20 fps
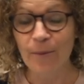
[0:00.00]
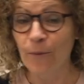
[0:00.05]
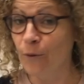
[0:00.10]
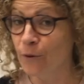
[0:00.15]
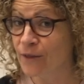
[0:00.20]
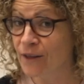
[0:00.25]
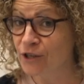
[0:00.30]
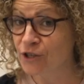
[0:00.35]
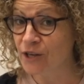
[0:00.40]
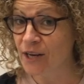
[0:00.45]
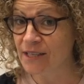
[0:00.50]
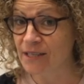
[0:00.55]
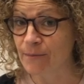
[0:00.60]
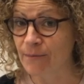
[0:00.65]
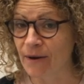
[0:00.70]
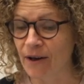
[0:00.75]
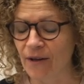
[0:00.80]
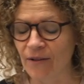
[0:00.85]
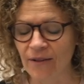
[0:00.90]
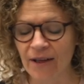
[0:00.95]
more than
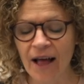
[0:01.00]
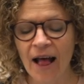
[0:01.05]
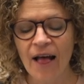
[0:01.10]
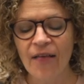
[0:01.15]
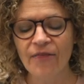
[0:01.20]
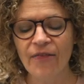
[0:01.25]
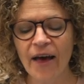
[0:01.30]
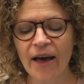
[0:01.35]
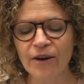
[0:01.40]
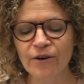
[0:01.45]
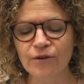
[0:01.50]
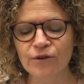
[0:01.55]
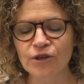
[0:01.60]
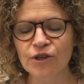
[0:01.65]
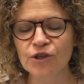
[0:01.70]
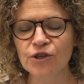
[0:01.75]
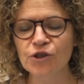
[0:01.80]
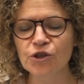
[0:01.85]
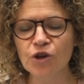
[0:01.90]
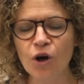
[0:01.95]
Jezebel that are
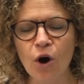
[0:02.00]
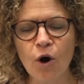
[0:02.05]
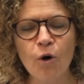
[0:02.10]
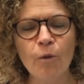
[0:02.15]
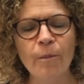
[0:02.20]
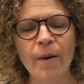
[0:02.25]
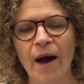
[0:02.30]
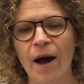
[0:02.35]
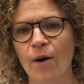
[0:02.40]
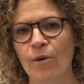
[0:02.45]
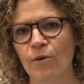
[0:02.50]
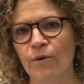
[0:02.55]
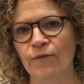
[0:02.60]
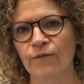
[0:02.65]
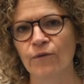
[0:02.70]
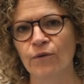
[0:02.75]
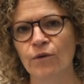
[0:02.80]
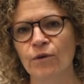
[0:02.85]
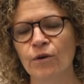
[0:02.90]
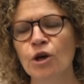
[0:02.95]
so
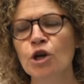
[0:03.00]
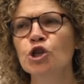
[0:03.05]
powerful,